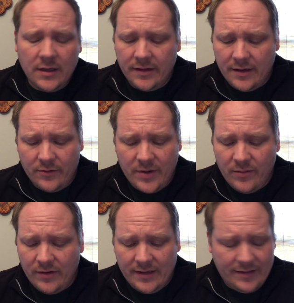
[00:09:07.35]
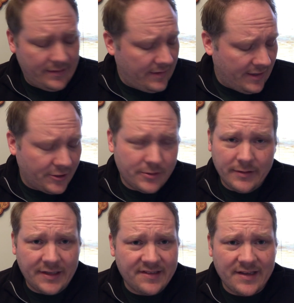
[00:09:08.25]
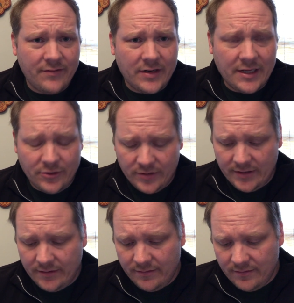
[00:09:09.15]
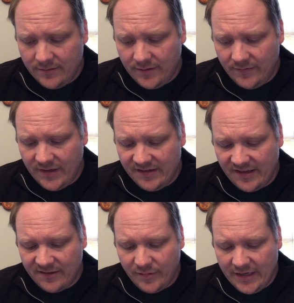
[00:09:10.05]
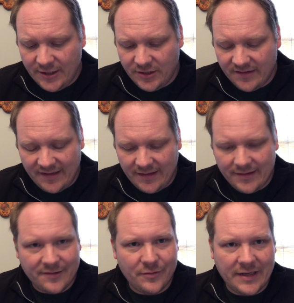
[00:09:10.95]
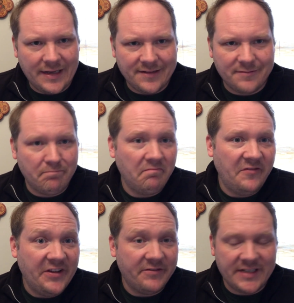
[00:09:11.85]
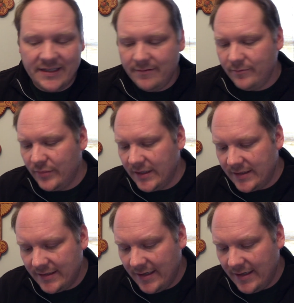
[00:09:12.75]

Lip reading: The other Bible had, like 700 of these explanations. I think this one has 50, but